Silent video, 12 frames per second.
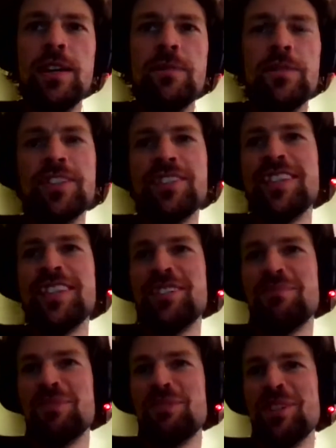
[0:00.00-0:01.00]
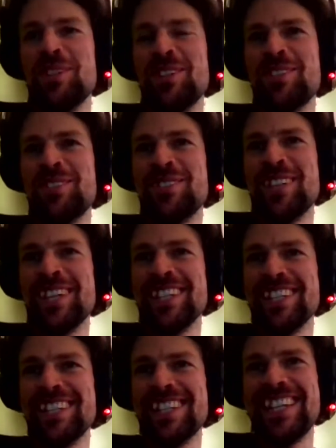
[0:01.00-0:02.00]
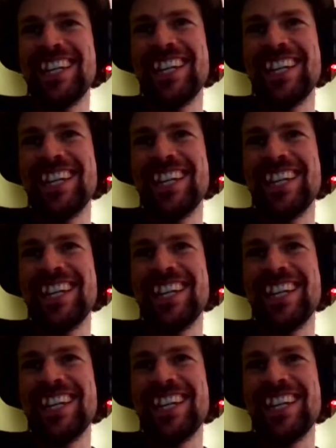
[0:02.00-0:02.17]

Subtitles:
the distinction between those two things